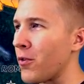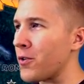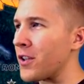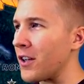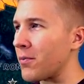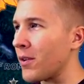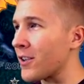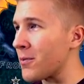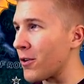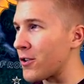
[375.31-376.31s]
Rosa
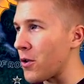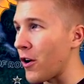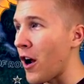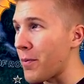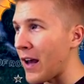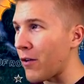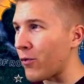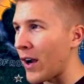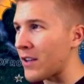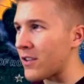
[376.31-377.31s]
Luxembourg. So they're helping out
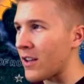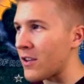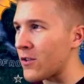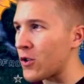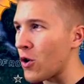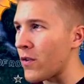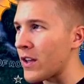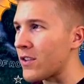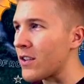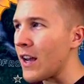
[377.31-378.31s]
France and the
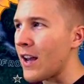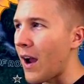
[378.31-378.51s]
Soviets.